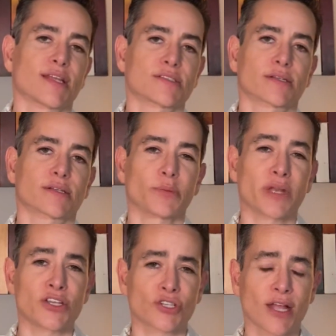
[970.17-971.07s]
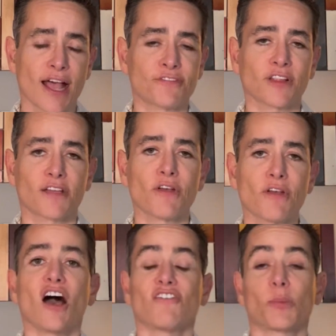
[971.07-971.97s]
It has an elimination half-life
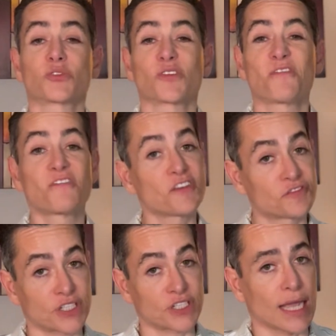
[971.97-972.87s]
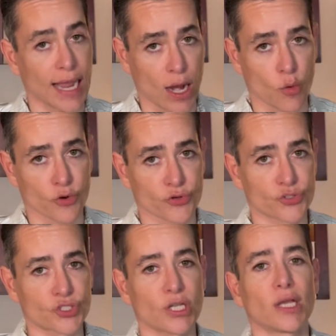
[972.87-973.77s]
of up to 50
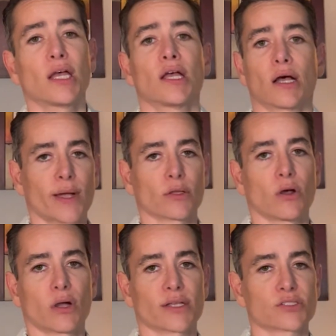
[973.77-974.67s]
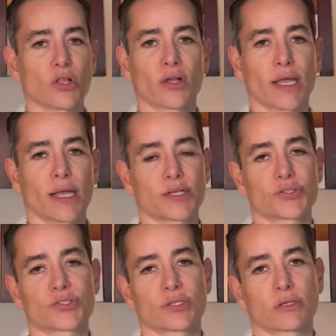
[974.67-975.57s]
hours, quite long, as long
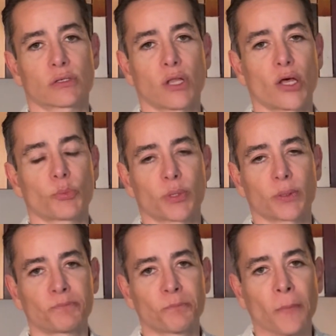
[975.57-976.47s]
as Klonopin.